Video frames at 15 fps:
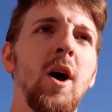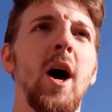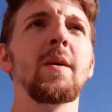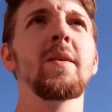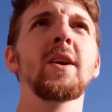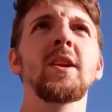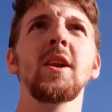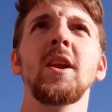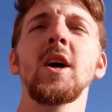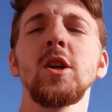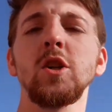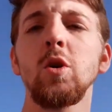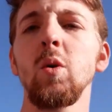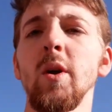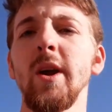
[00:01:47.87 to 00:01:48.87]
I mean, the
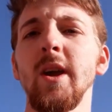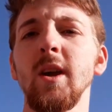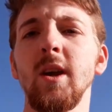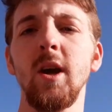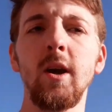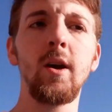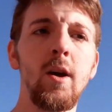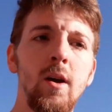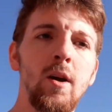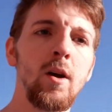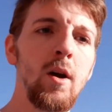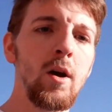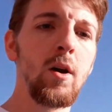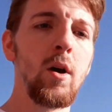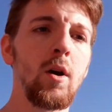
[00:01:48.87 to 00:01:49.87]
National League,
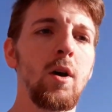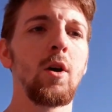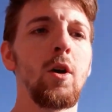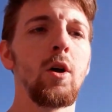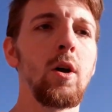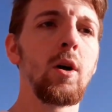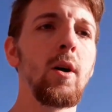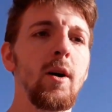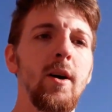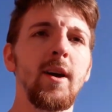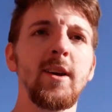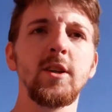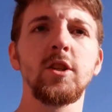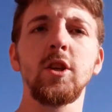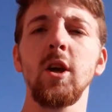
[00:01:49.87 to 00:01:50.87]

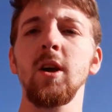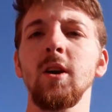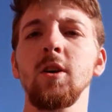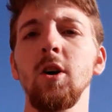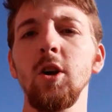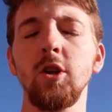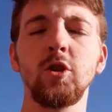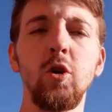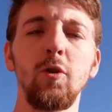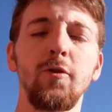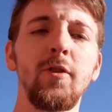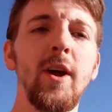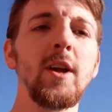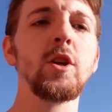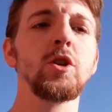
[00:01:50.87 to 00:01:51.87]
it's got a
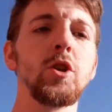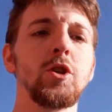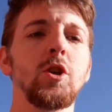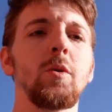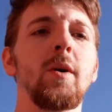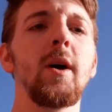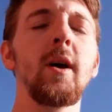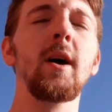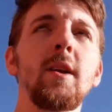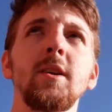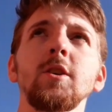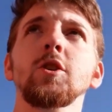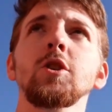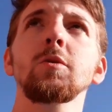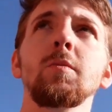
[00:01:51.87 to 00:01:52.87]
tough nature to it, and
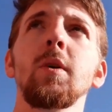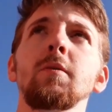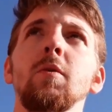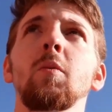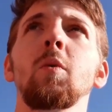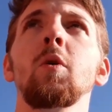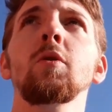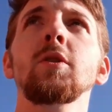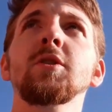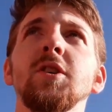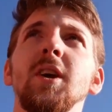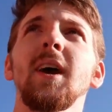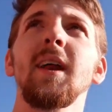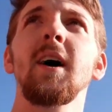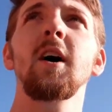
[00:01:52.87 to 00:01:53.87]
it should be rewarded
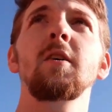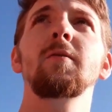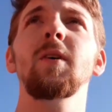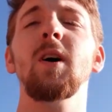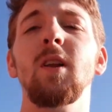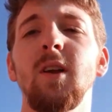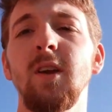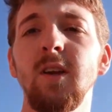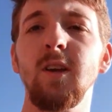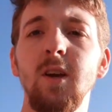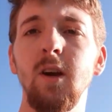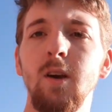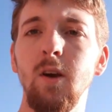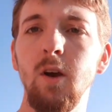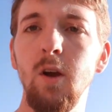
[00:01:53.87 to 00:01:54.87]
to get out of that league,
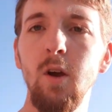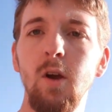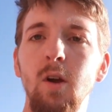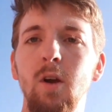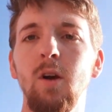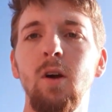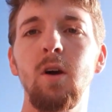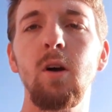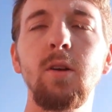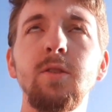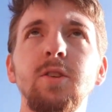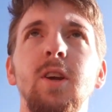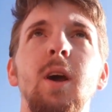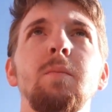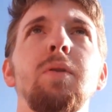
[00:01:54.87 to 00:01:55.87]

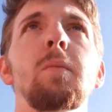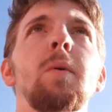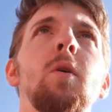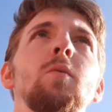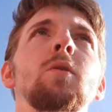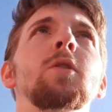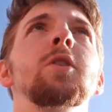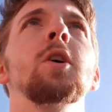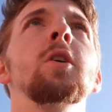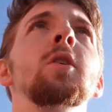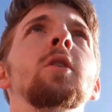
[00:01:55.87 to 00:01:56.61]
to get promoted.